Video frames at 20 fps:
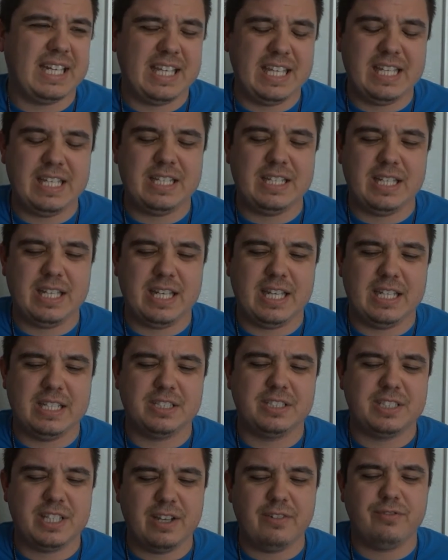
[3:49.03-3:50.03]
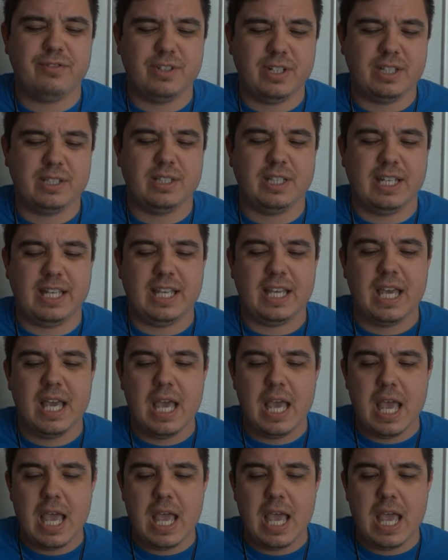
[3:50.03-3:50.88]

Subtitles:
He is definitely